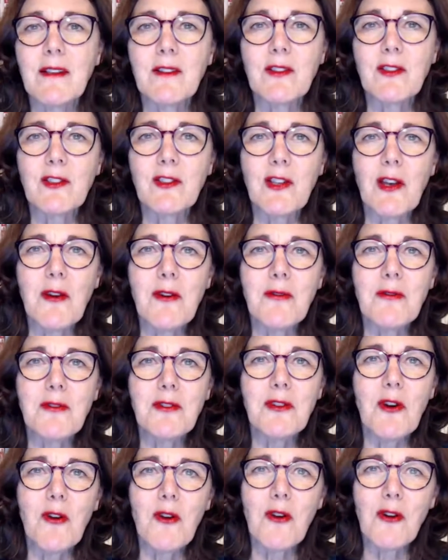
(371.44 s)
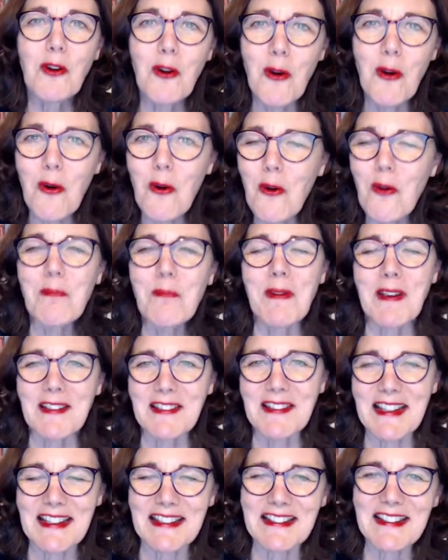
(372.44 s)
So your core
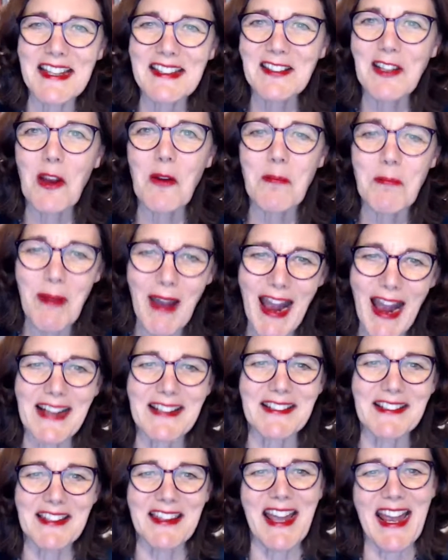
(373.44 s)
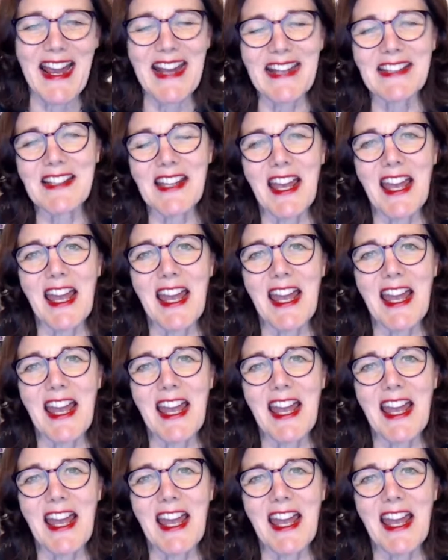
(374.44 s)
business, let's go back to that,